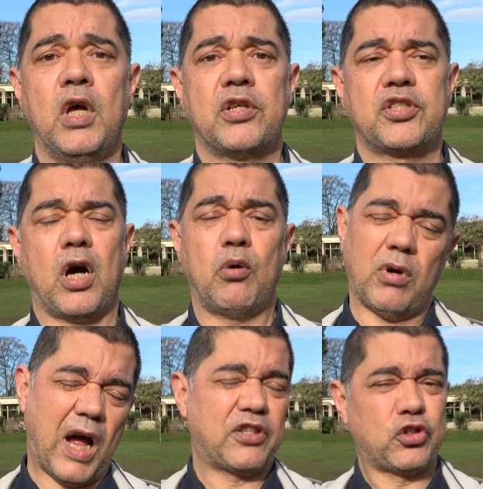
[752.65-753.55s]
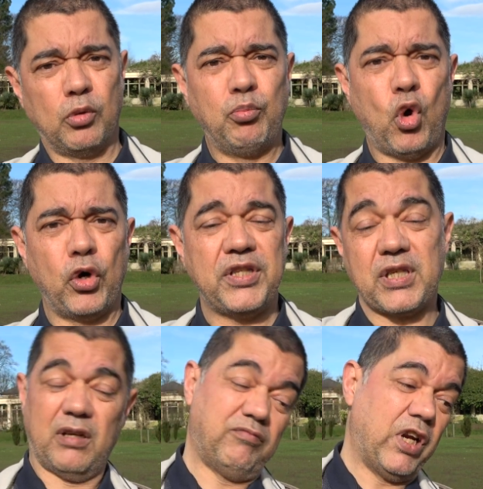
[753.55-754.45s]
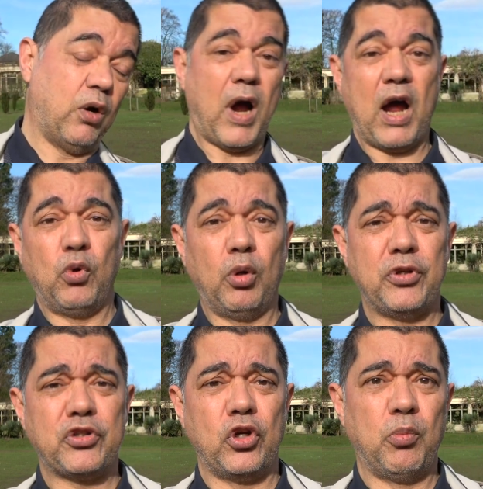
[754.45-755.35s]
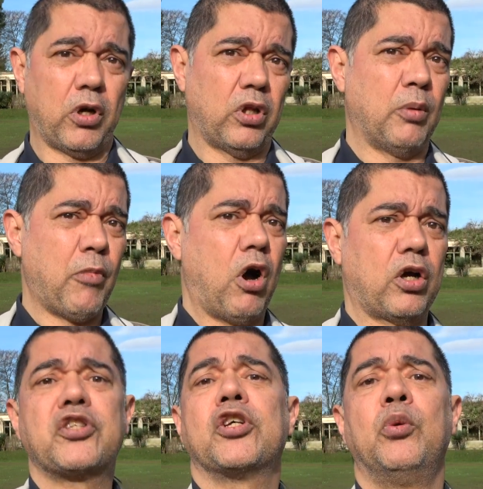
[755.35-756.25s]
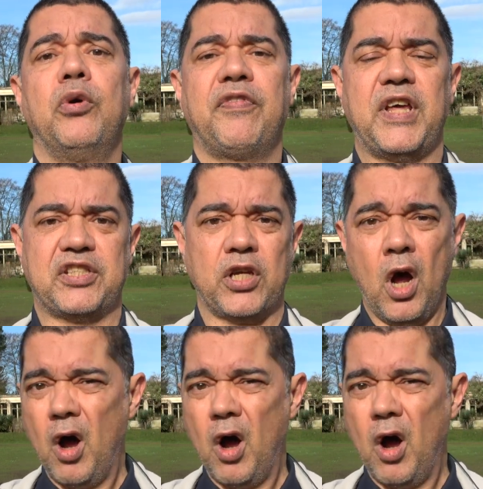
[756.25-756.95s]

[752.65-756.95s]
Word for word: So at some point, you know, I will be doing one on the Mark II of this.